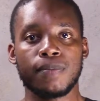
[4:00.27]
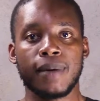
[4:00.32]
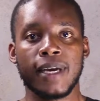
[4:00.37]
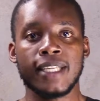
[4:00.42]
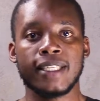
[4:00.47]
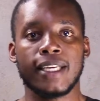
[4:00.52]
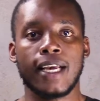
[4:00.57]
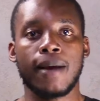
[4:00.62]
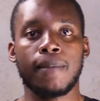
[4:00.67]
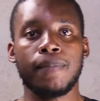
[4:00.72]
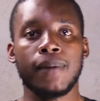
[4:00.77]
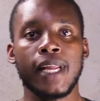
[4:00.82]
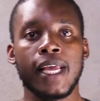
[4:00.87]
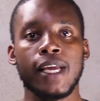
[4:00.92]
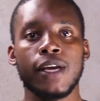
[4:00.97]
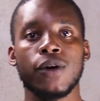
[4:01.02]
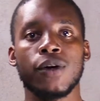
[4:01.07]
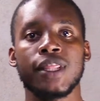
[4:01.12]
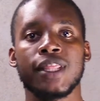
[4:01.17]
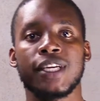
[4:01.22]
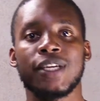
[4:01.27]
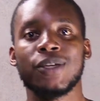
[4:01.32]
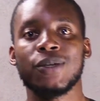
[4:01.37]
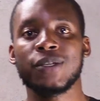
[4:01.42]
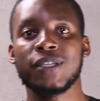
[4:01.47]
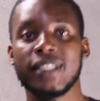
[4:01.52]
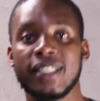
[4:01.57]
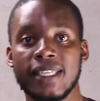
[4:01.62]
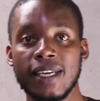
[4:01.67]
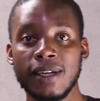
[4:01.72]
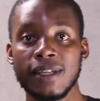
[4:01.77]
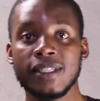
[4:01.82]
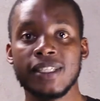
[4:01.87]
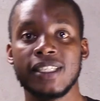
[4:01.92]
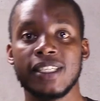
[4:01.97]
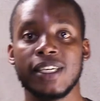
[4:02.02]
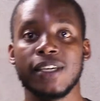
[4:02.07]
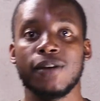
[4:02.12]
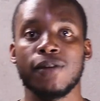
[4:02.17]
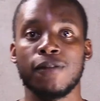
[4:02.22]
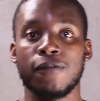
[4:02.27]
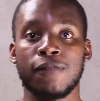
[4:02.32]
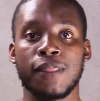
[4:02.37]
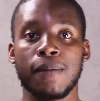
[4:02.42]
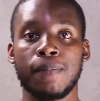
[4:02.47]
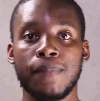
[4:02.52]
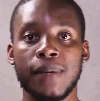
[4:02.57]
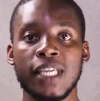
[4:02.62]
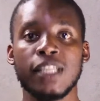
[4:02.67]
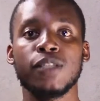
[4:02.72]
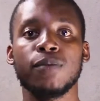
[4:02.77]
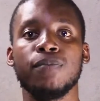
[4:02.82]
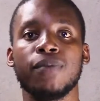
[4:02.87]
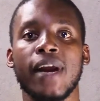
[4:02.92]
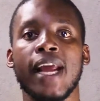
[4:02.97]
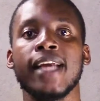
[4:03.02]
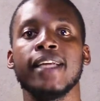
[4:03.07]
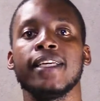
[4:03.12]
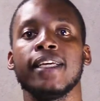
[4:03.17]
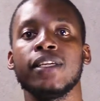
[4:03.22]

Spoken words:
buds are playing on the nostalgia of the Beats brand,